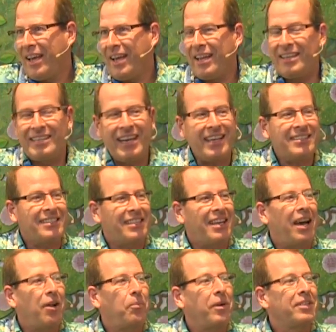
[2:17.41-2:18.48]
And in Texas, you
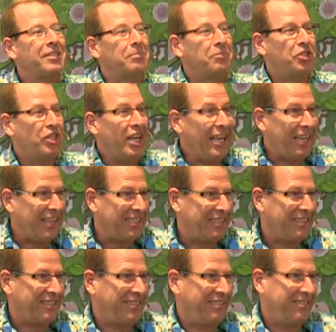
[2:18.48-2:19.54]
got to wear some
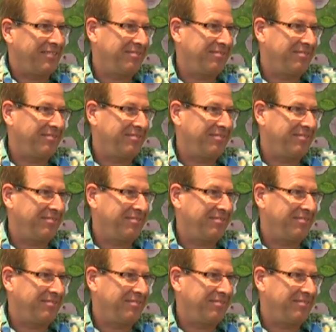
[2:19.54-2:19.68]
jeans.